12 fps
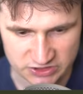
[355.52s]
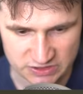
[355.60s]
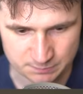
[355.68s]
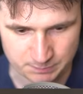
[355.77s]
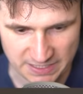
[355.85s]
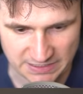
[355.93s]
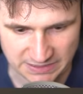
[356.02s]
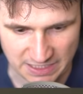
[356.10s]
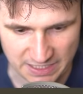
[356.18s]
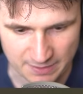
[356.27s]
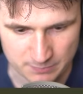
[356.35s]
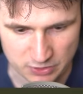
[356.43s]
space.
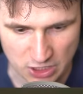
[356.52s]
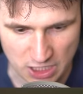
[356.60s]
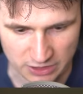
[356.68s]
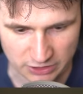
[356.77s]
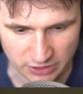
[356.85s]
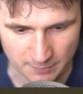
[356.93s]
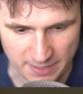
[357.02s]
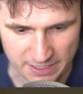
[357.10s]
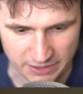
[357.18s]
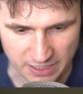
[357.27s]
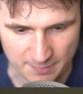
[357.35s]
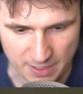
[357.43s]
I am not gonna make
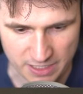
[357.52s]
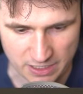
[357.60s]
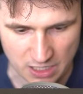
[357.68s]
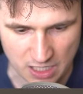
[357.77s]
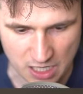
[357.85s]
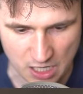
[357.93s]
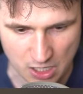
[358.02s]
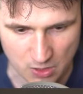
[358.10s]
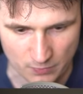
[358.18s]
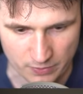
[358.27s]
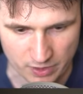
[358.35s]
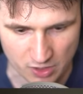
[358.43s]
it, am I?
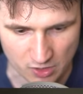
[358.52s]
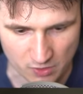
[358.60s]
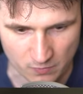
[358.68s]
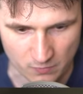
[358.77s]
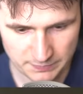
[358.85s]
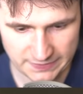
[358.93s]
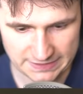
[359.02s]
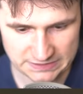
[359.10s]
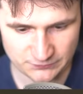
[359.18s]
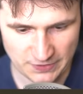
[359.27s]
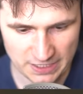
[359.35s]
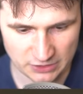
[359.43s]
Oh, no. But that's
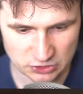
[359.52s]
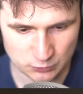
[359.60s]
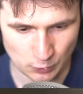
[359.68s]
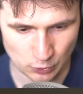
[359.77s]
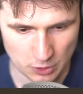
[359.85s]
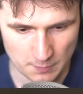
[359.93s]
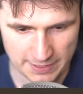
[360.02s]
fine, because we'll go